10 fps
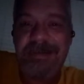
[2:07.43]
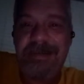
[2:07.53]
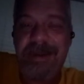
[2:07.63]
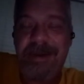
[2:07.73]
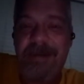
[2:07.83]

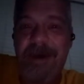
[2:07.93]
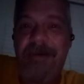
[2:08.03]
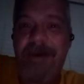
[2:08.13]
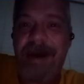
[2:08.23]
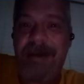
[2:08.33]
Why
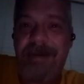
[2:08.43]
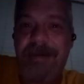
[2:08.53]
would I have a